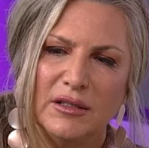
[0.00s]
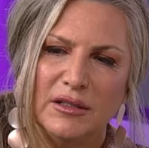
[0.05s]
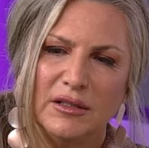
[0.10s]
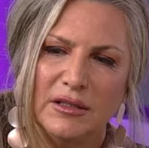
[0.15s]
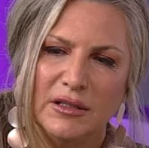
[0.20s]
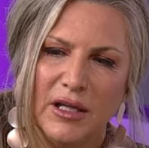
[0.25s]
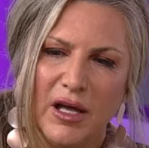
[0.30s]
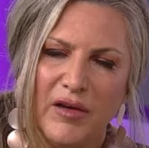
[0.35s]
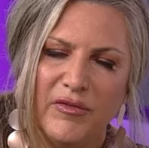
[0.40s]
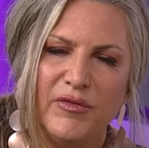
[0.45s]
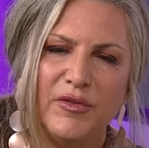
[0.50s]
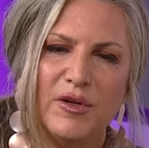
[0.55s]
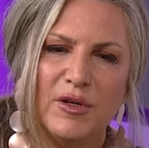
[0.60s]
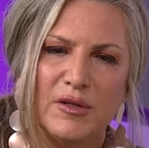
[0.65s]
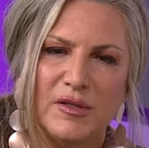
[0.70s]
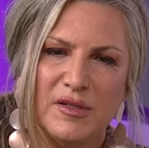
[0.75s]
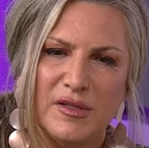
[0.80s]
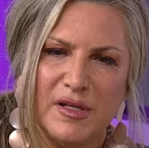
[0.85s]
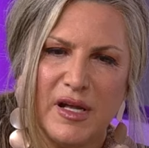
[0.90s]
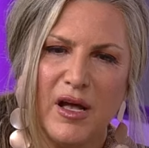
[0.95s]
love for
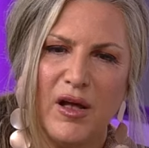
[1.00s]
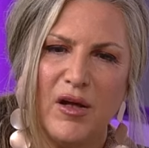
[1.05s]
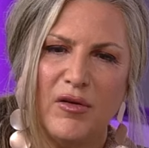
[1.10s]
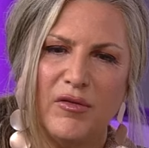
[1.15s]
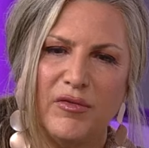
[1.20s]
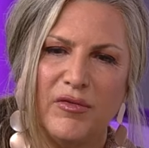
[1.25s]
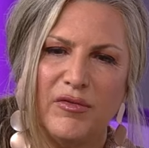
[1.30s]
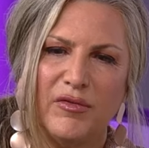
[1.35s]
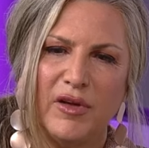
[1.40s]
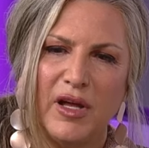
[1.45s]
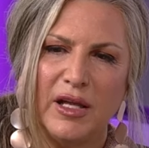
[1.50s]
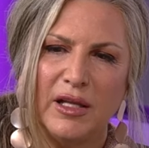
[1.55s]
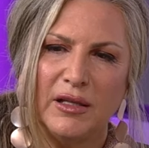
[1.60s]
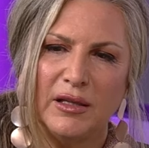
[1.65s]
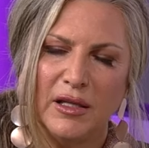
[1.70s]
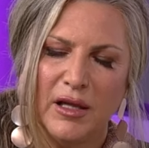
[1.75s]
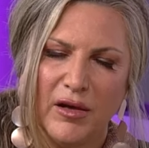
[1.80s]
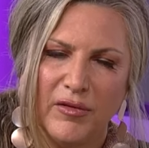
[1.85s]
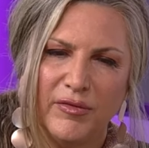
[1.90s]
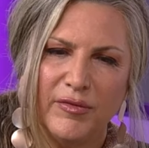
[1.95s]
yourself
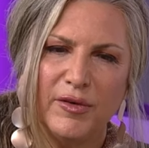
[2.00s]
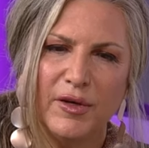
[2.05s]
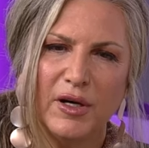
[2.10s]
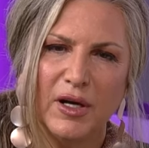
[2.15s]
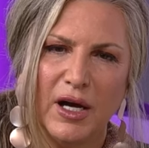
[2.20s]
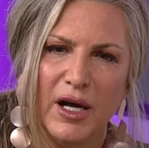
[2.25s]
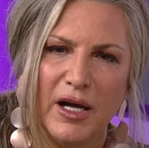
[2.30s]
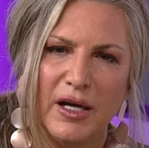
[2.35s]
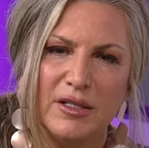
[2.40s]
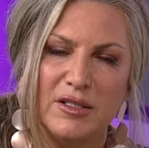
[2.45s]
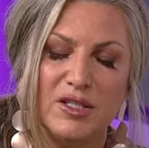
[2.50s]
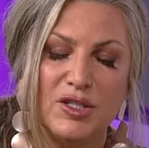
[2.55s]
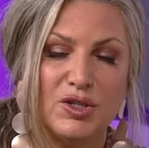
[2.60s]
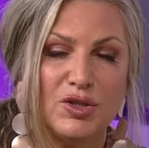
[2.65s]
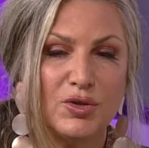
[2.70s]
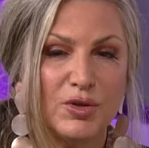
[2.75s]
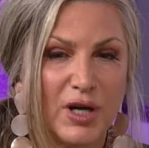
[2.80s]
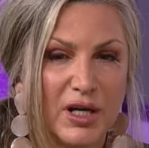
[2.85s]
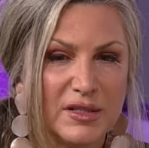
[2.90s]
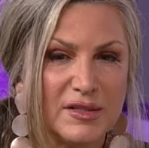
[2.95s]
and love for God to
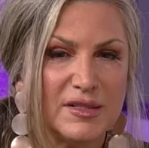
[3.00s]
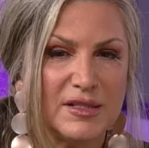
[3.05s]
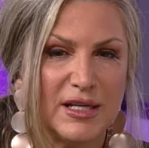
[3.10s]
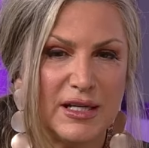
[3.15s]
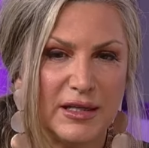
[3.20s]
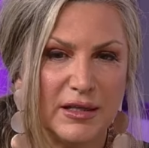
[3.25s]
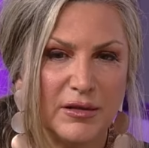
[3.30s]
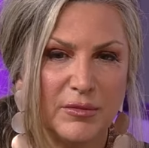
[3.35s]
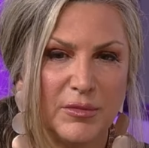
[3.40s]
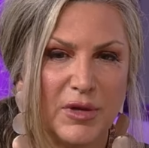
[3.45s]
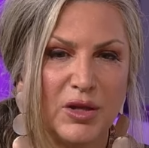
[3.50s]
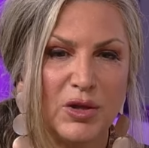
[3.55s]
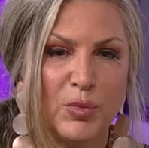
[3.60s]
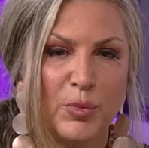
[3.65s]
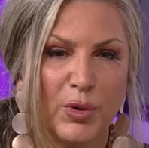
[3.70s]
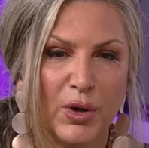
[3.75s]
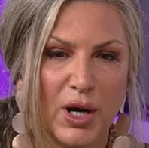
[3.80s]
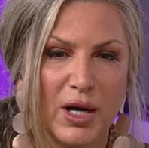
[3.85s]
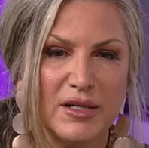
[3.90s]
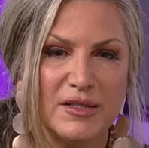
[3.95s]
trust him in the
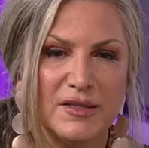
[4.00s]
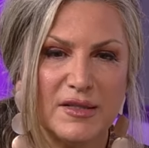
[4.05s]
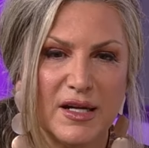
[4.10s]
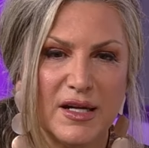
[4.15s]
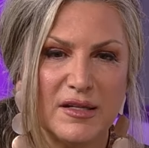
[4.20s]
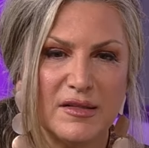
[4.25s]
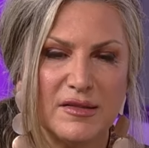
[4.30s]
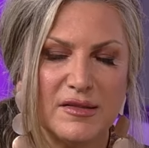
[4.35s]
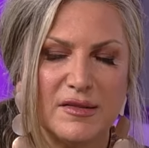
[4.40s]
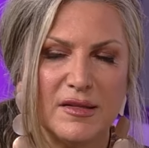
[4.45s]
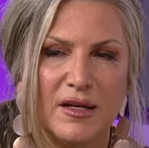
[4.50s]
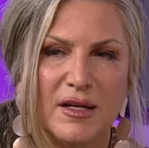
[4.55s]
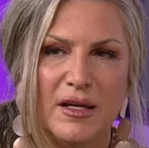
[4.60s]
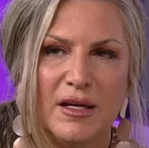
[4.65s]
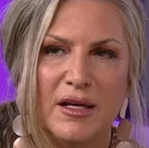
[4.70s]
process.